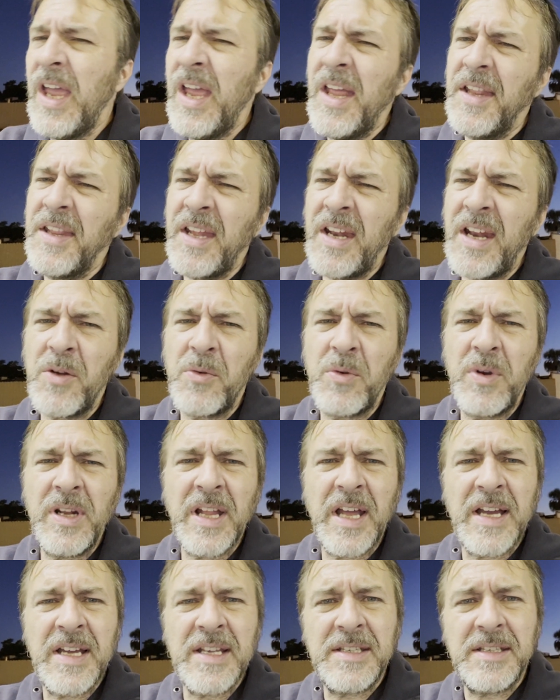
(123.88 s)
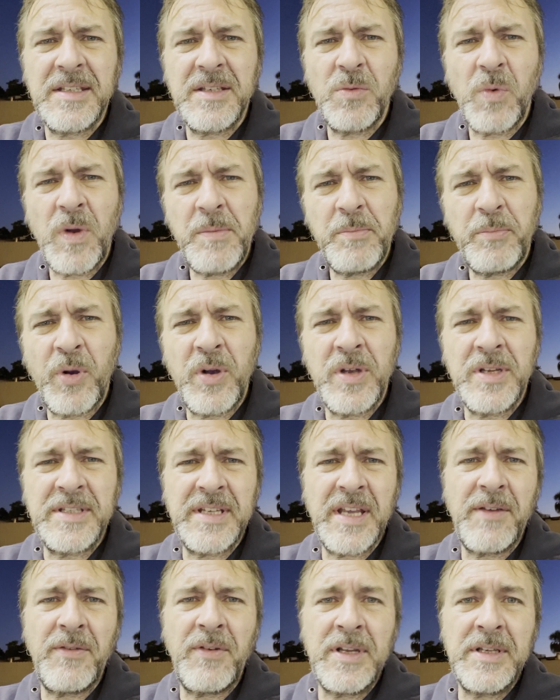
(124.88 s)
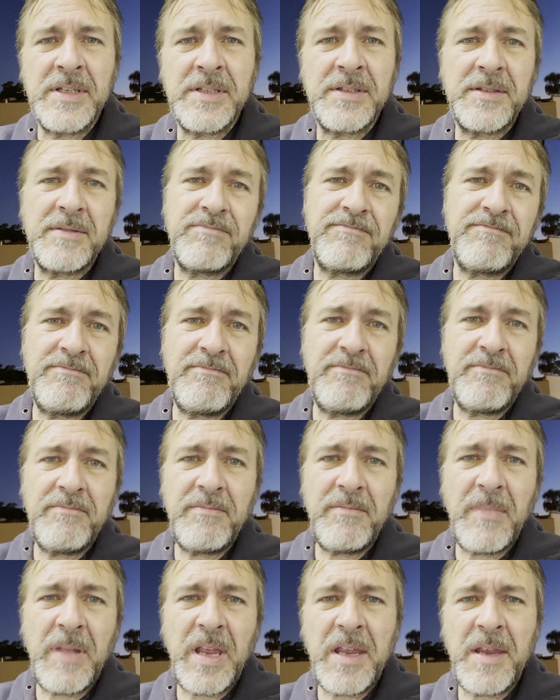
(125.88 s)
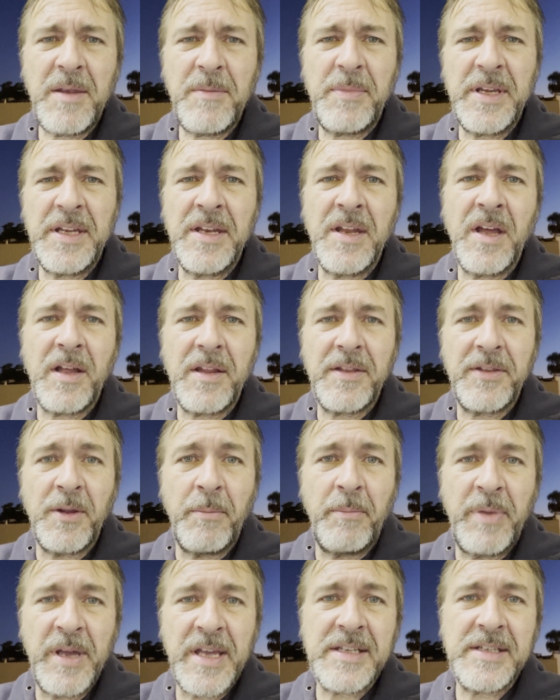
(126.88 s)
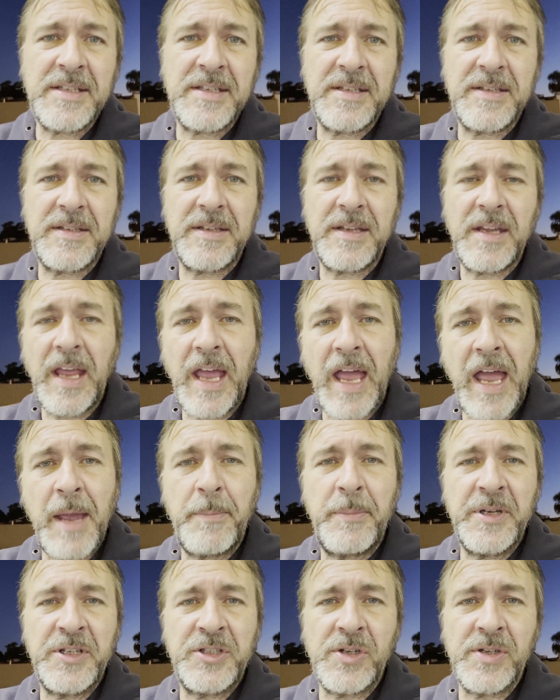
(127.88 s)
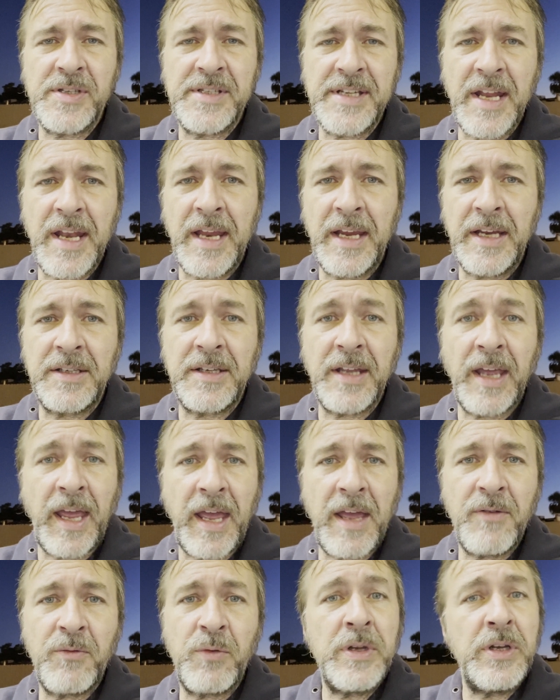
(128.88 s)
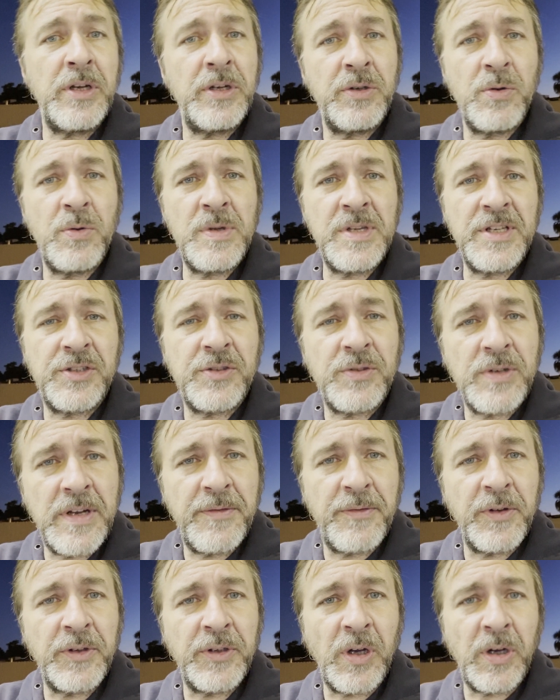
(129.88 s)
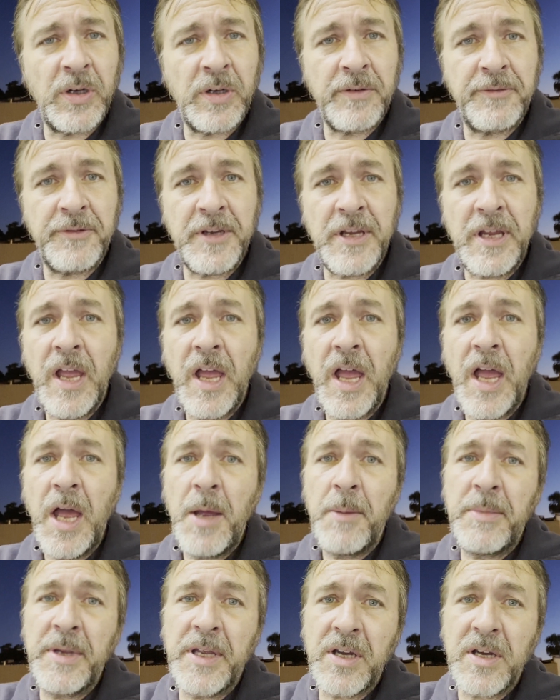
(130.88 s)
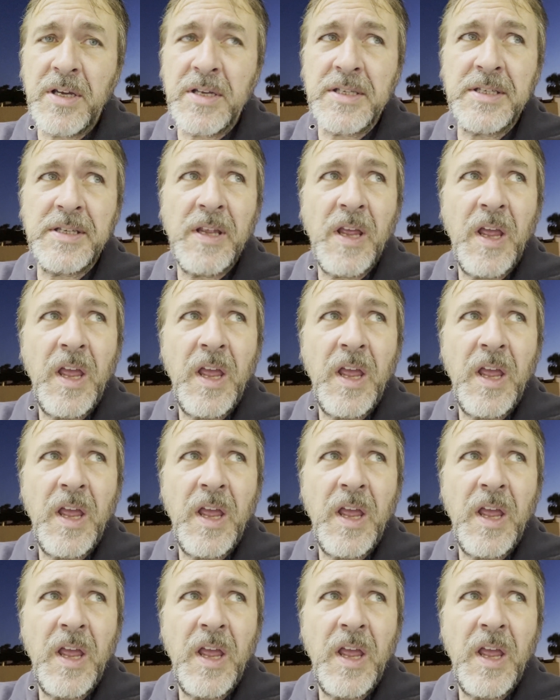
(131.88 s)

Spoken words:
Then I realized 1.7 is maybe not the best aperture setting to have when you're doing street photography, because